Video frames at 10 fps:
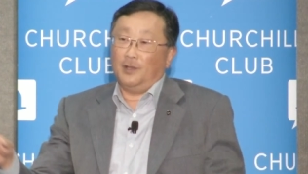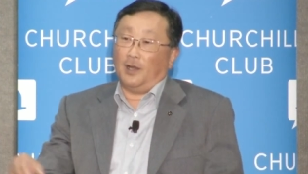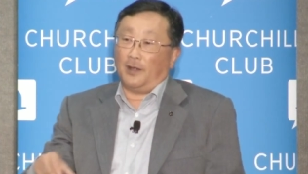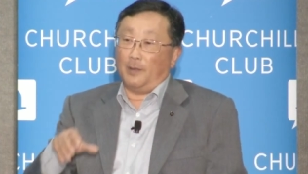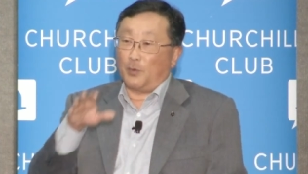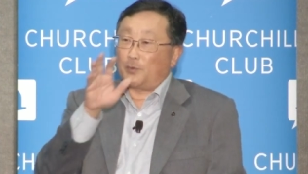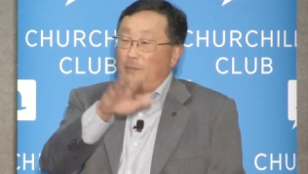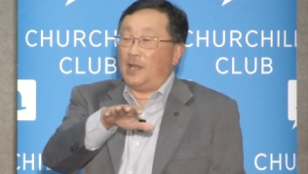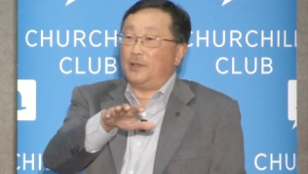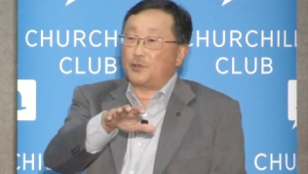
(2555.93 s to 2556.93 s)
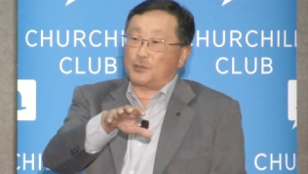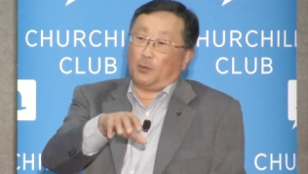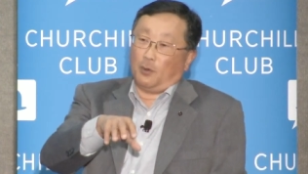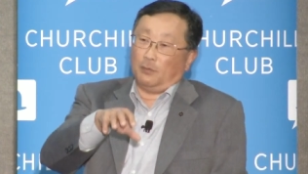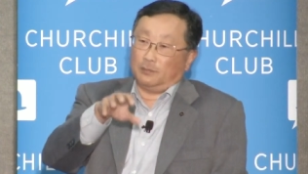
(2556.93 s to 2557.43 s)
are able to manage
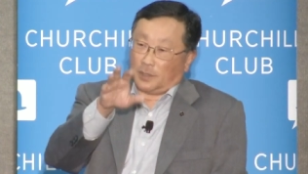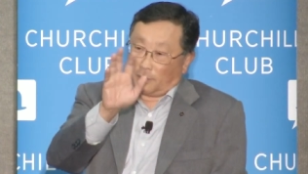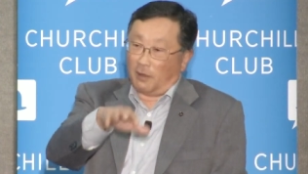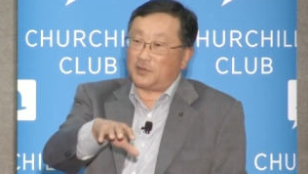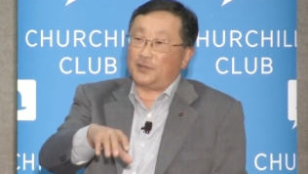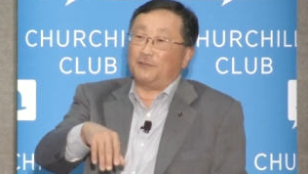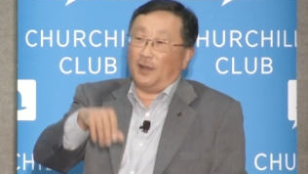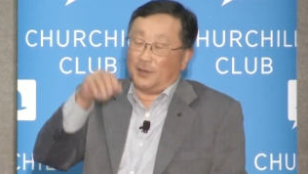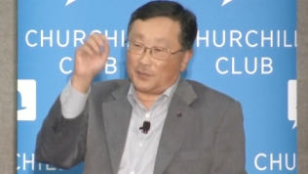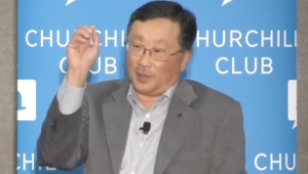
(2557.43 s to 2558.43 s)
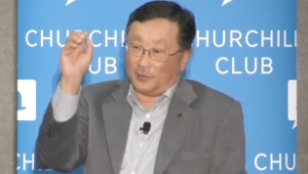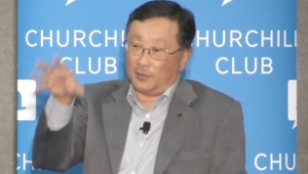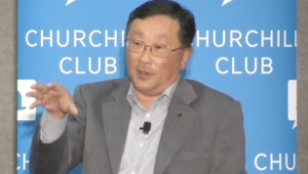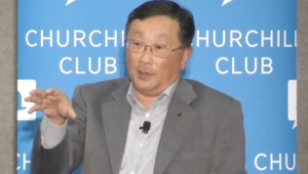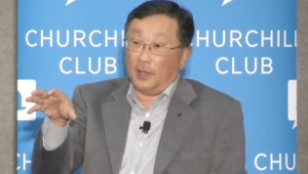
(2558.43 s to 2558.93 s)
both the Knox device and the,